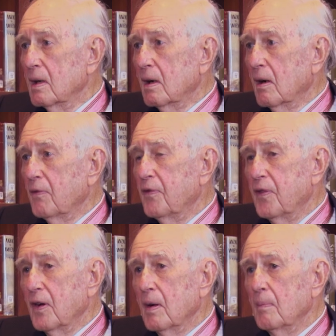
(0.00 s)
off
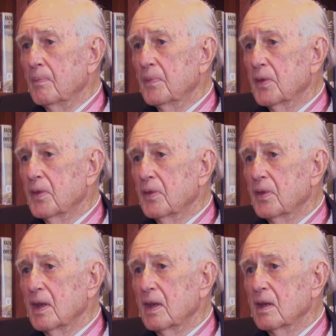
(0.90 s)

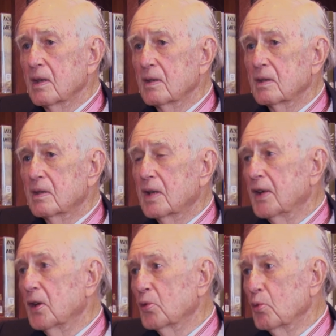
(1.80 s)
the
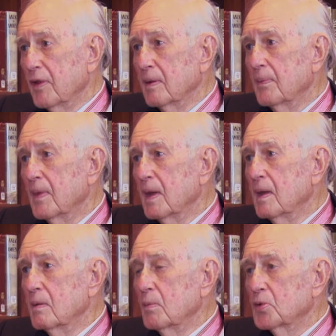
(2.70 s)
Taidong River,
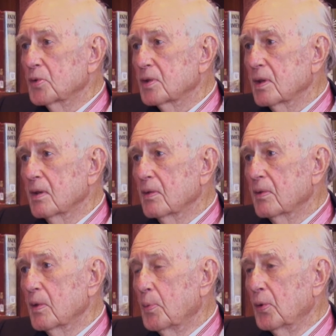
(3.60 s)
which was
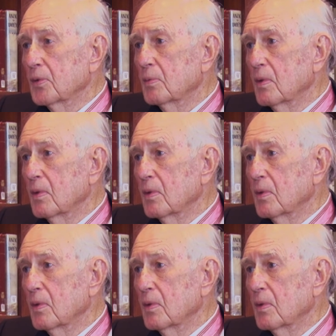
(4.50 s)
the port